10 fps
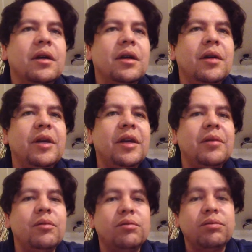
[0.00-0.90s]
know. I
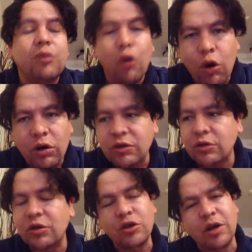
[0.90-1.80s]
mean, or
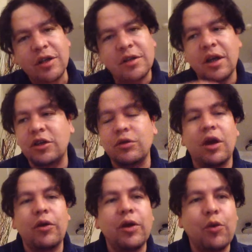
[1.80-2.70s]
should I
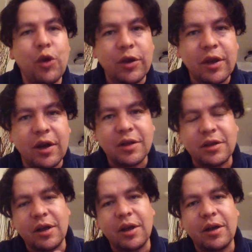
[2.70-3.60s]
reword that and
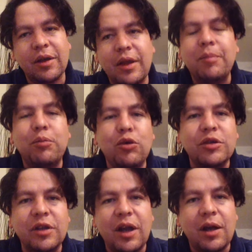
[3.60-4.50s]
say that
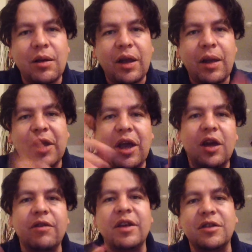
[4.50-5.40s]
bullshit kind of coming out
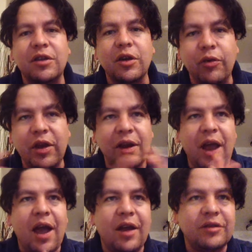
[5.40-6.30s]
of his degreed
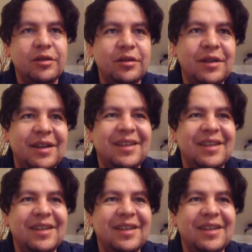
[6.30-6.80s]
ass?